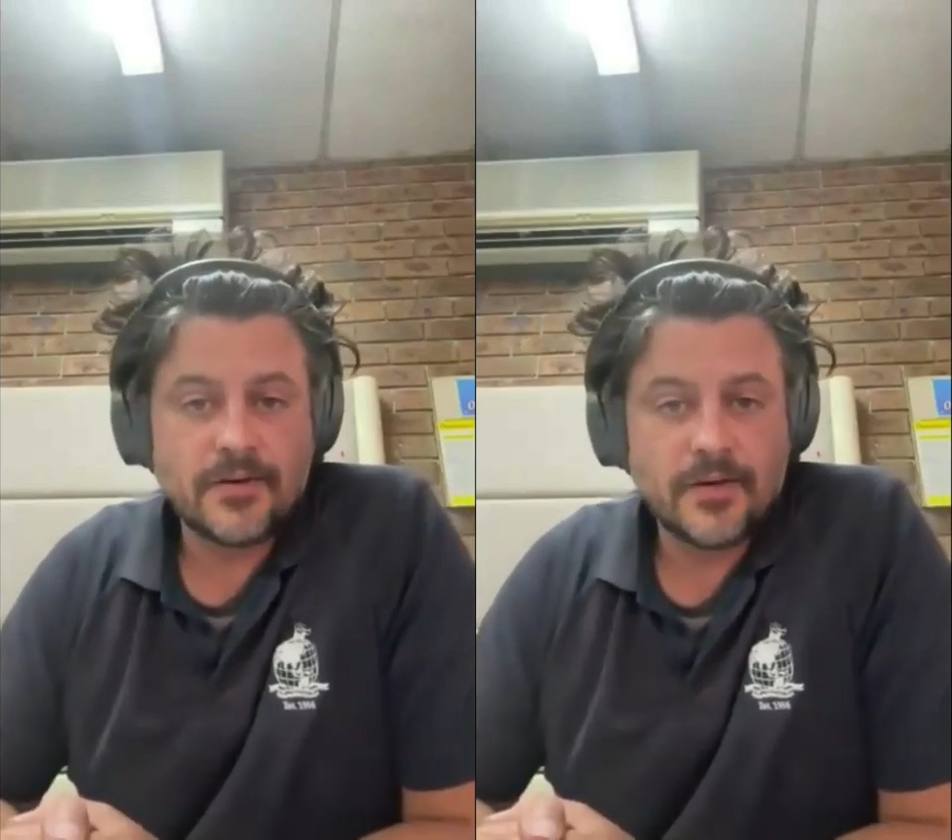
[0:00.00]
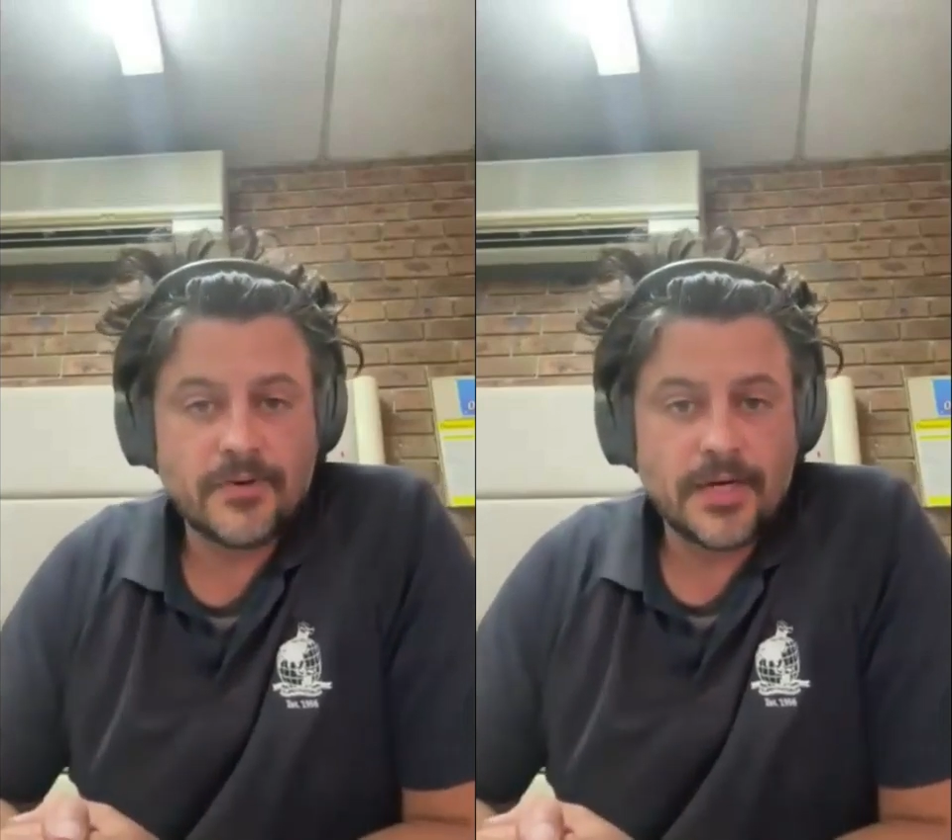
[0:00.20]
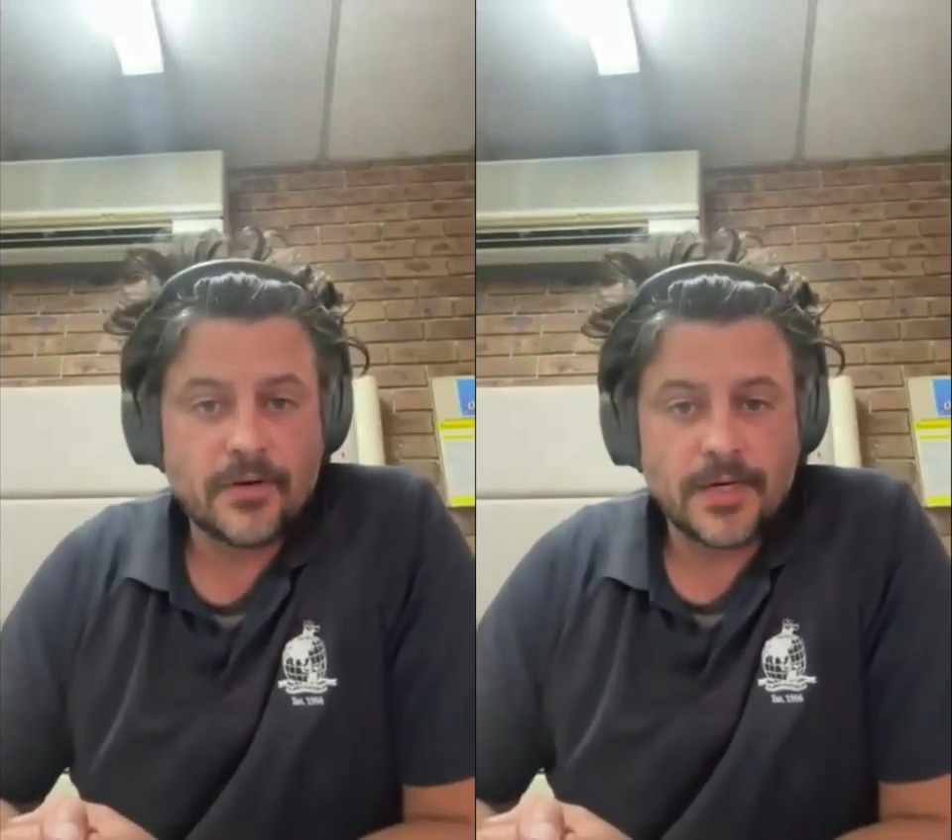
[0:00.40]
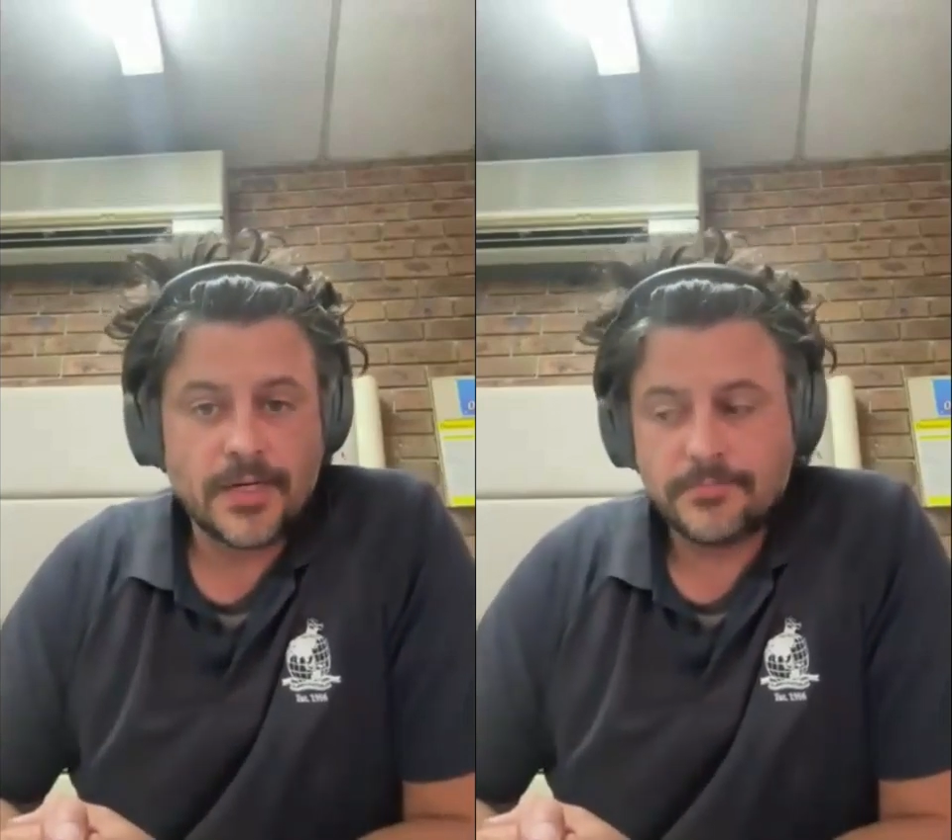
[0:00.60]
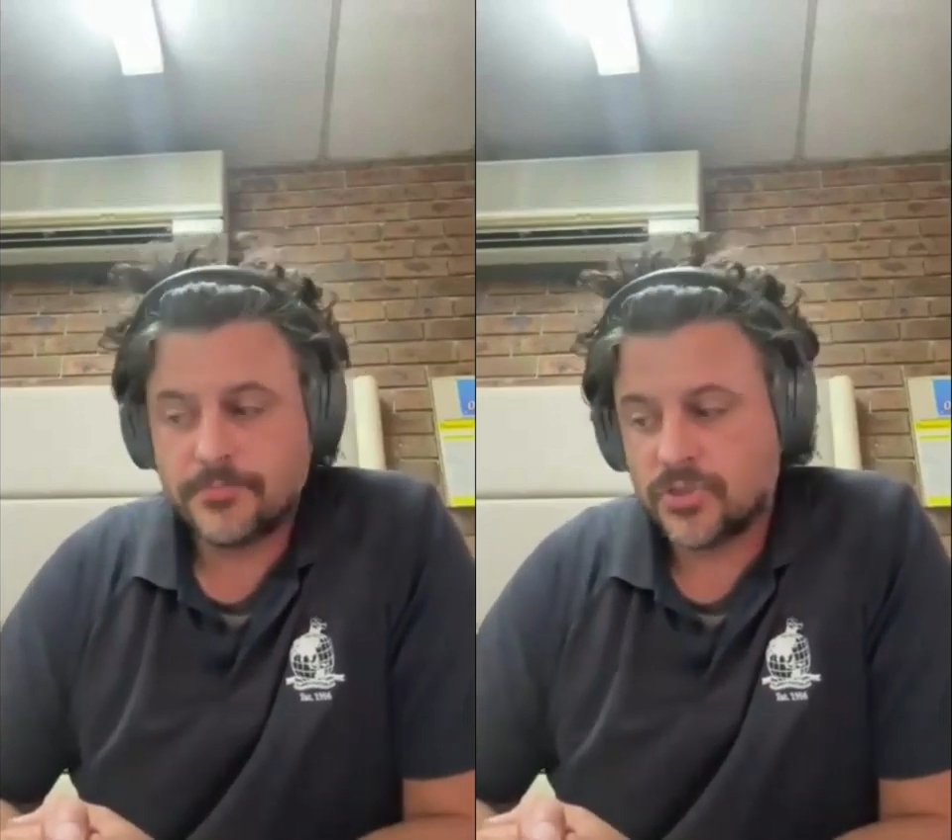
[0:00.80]
of
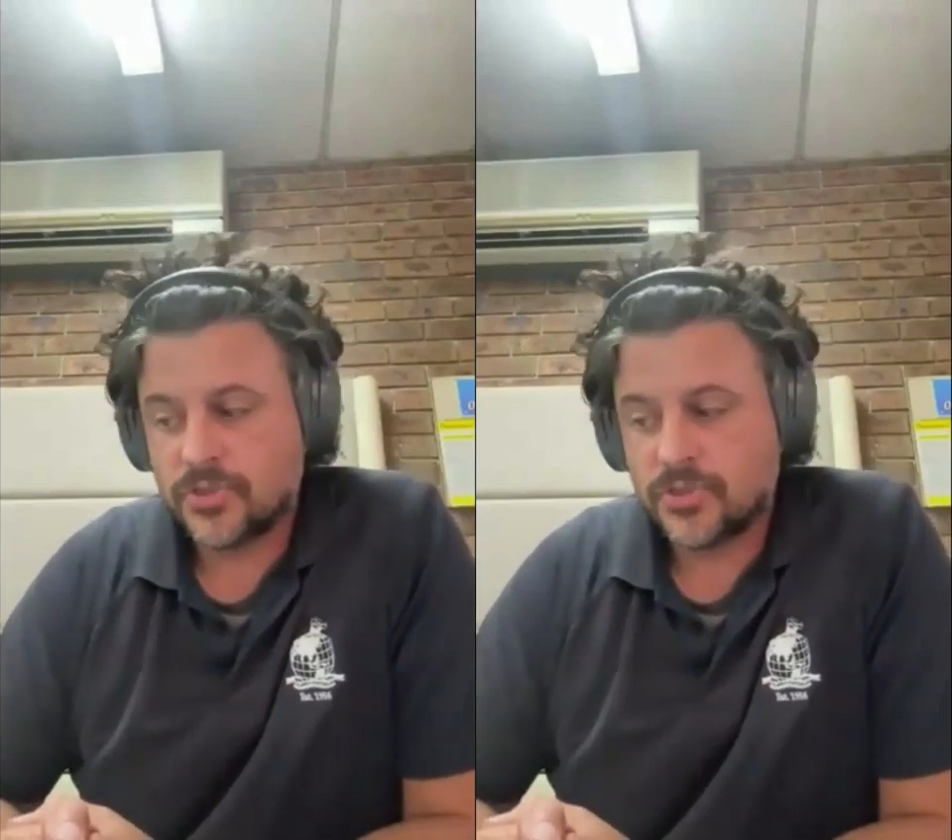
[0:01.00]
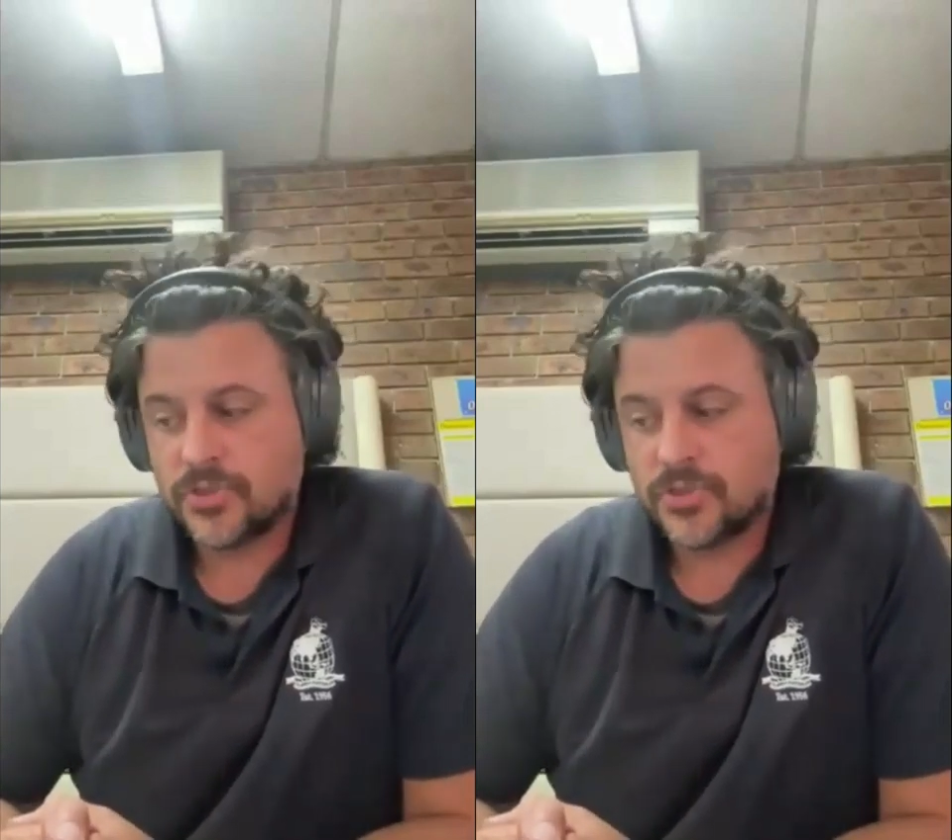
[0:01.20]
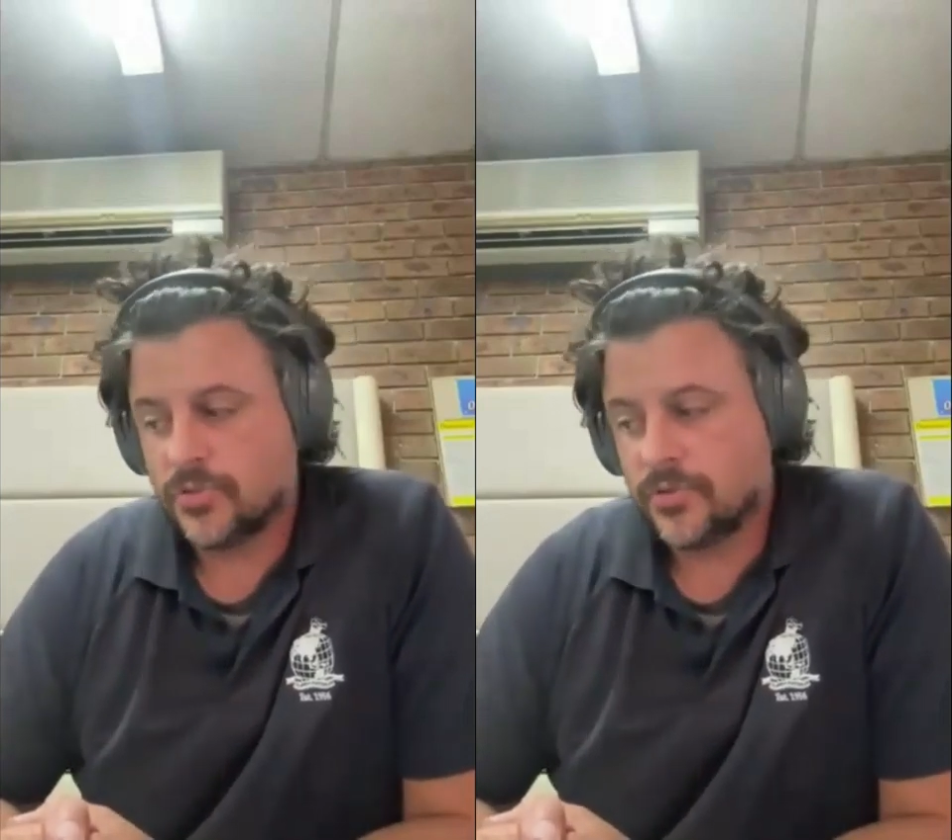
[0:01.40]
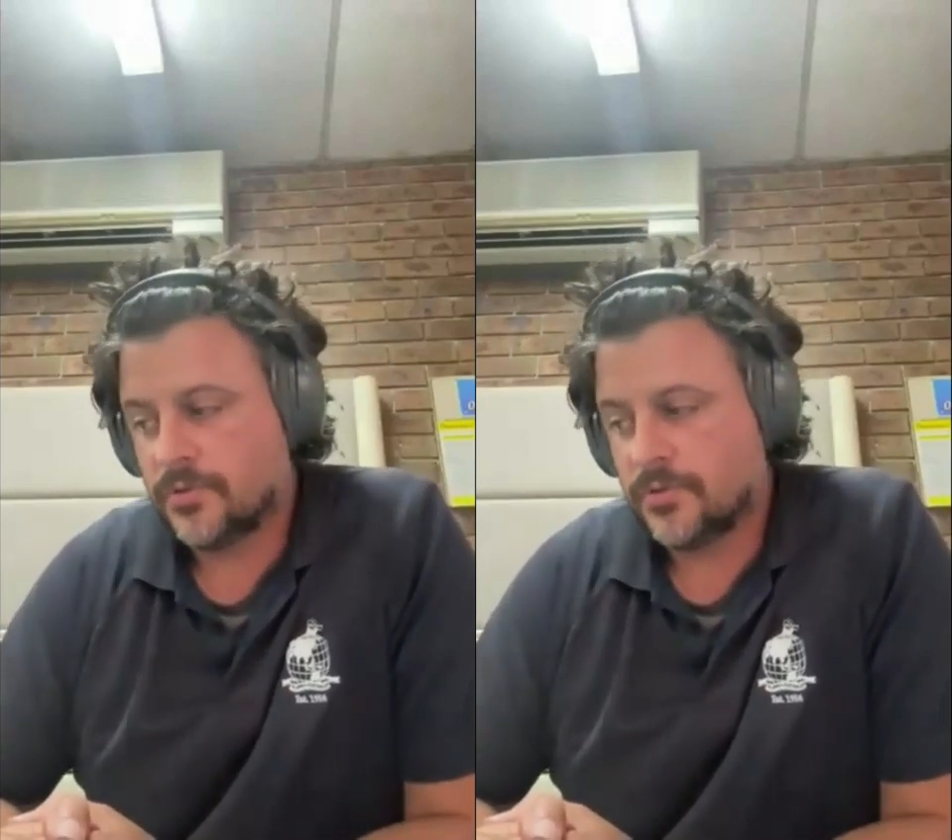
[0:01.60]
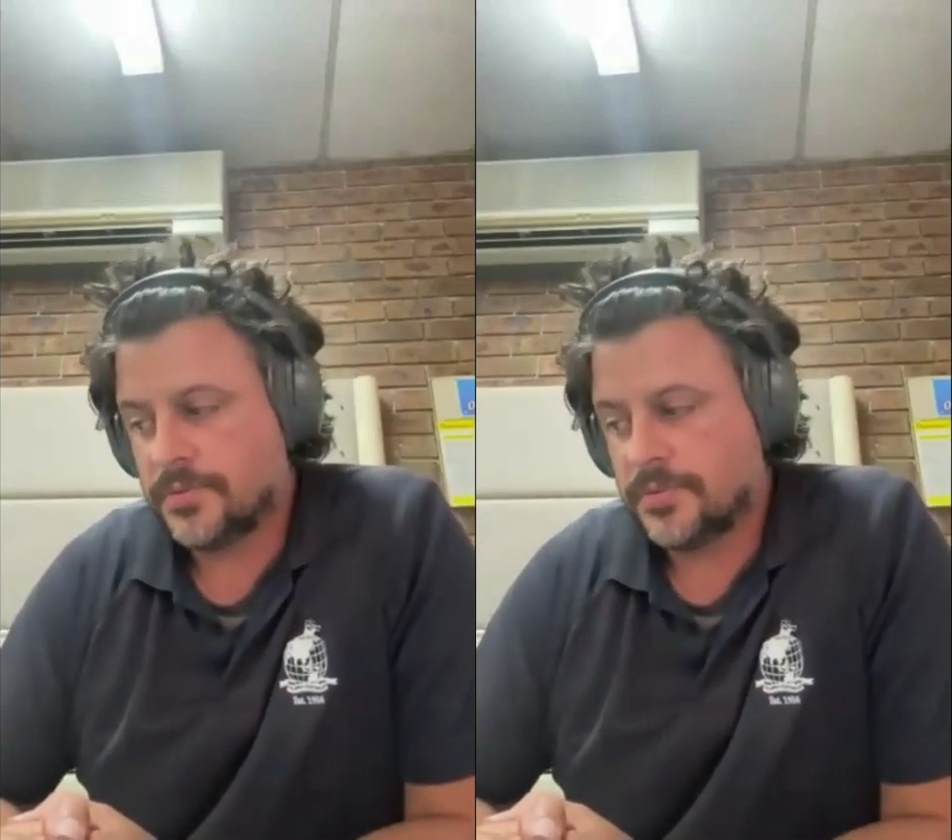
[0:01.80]
our tooling would
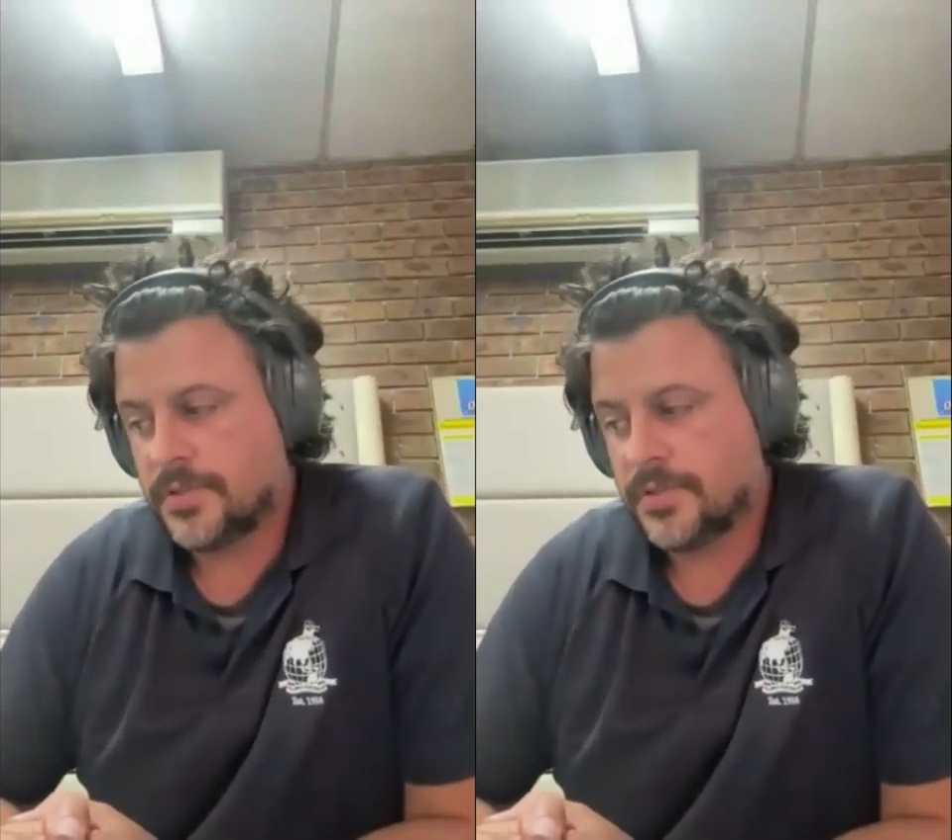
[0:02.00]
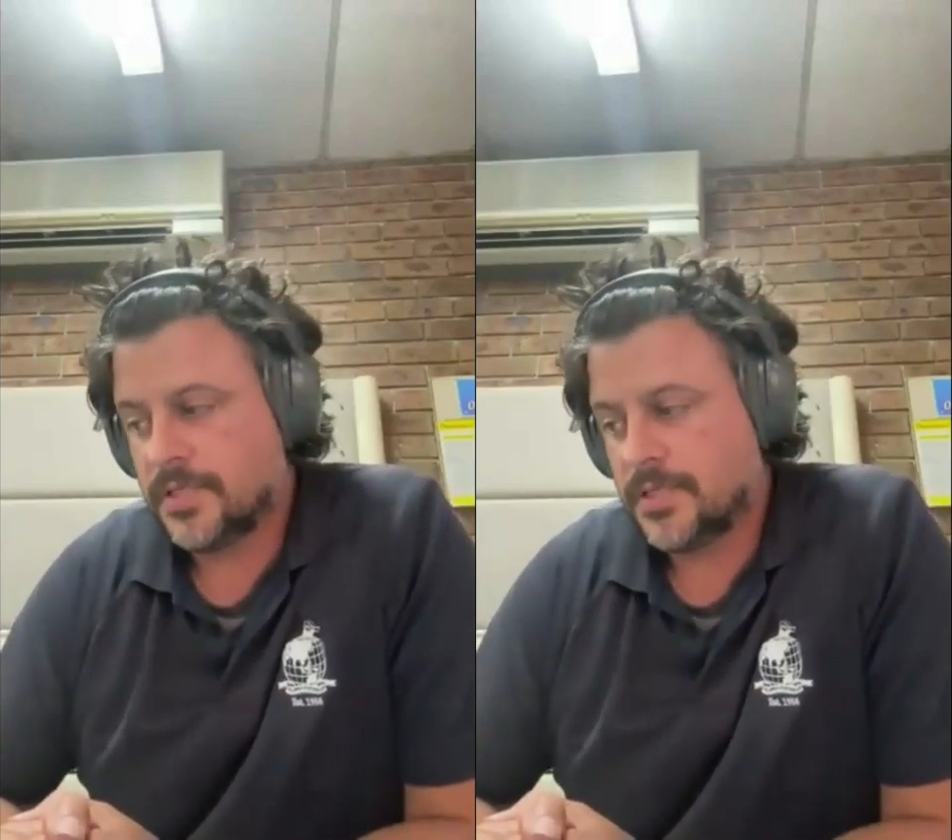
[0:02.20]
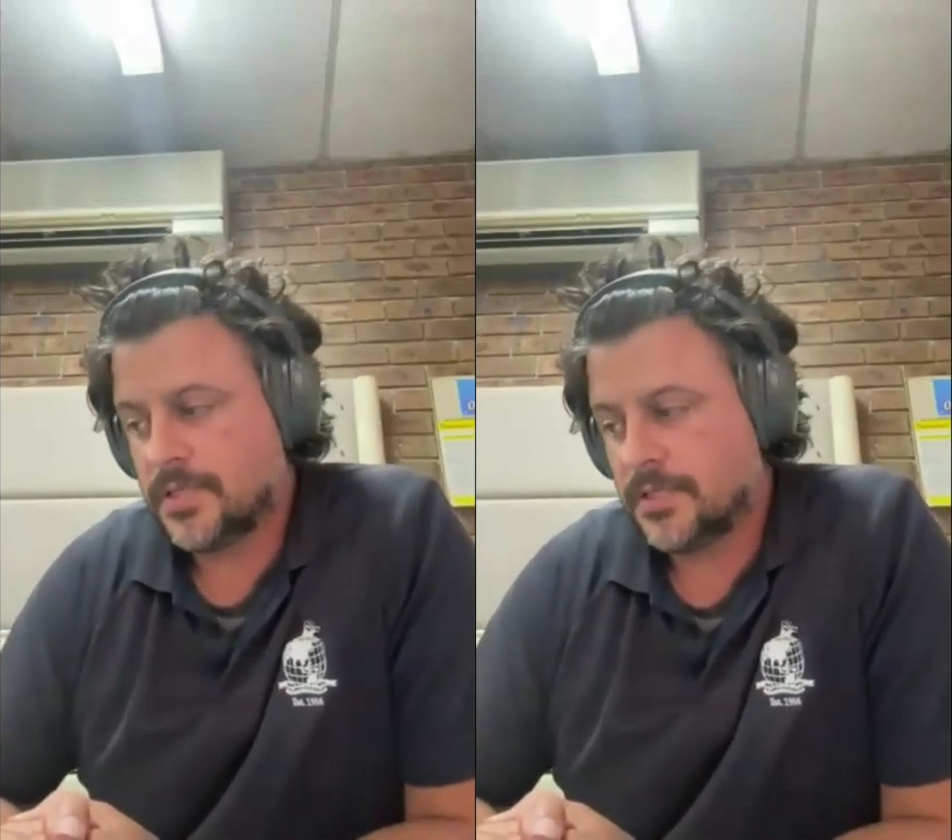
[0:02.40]
be